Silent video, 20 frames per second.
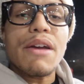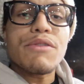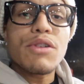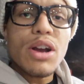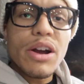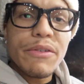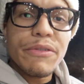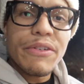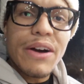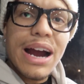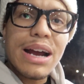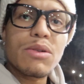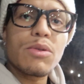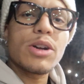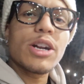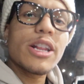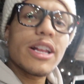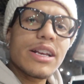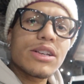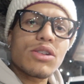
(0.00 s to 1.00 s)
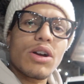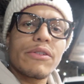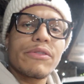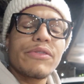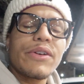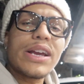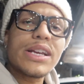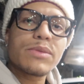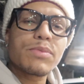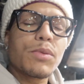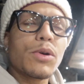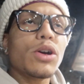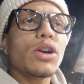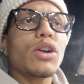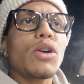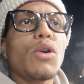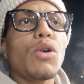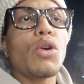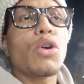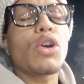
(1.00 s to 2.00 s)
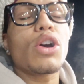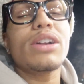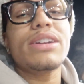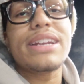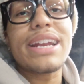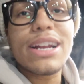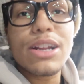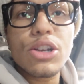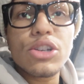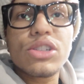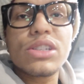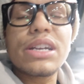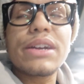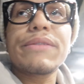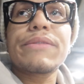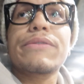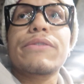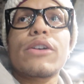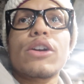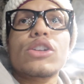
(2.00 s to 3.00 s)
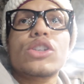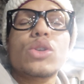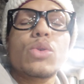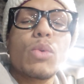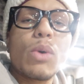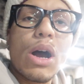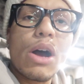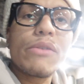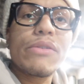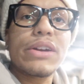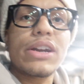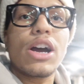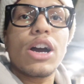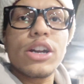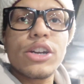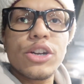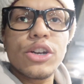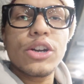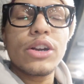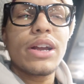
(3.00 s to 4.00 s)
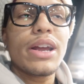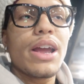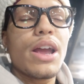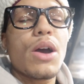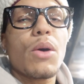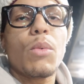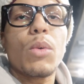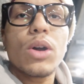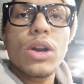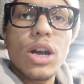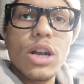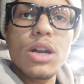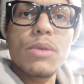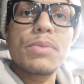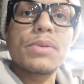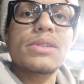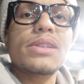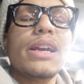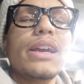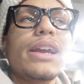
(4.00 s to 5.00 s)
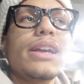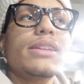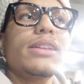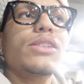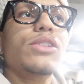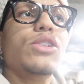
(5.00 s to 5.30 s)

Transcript: you can find one of these on Facebook or a dealership for 12 and under, 100% get this